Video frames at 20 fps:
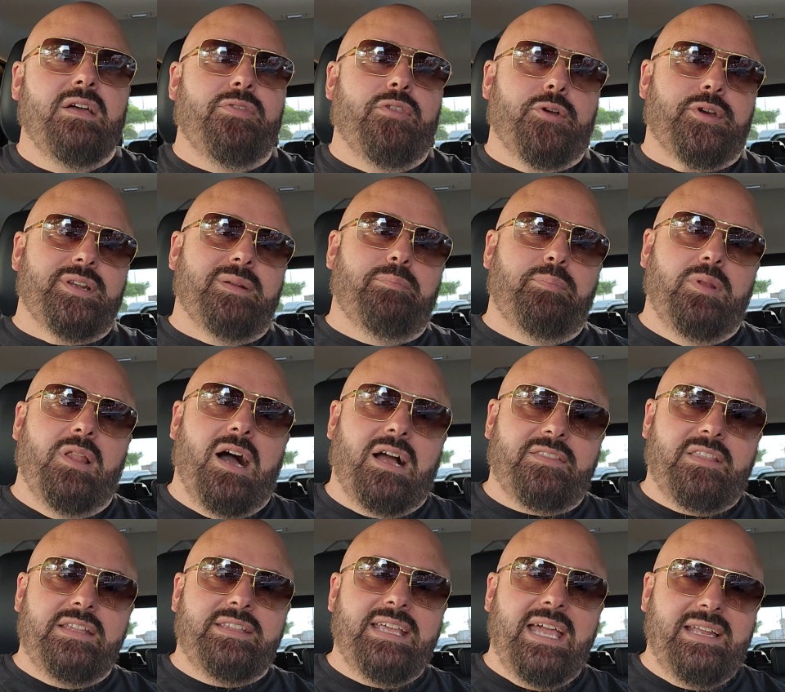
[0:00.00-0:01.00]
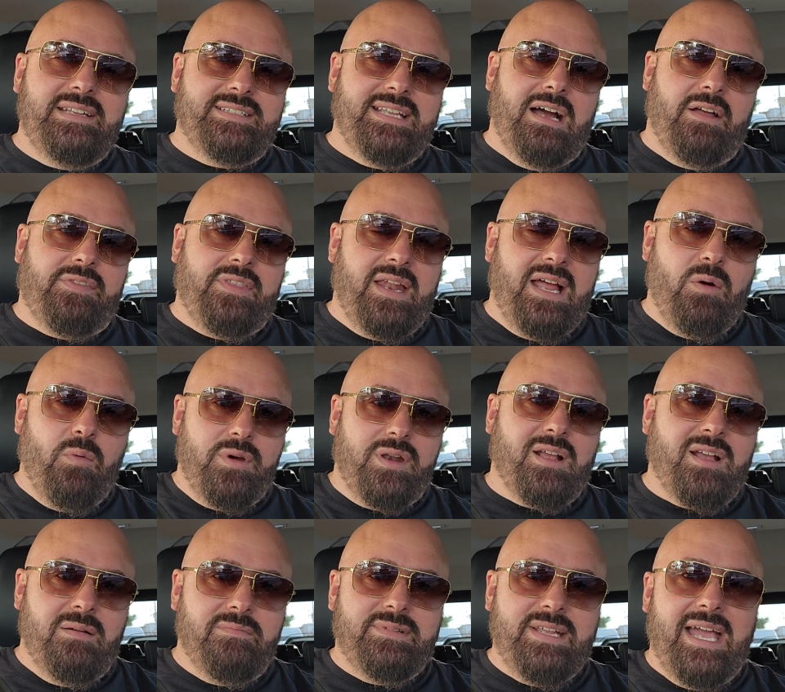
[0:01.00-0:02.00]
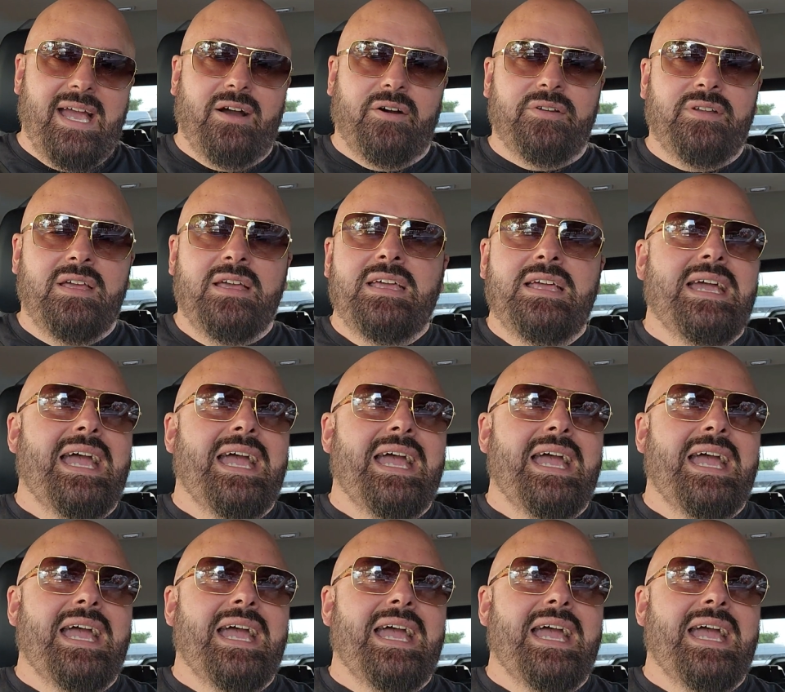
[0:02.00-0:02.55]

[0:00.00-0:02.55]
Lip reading: They're going to block the dates out that I want to come down.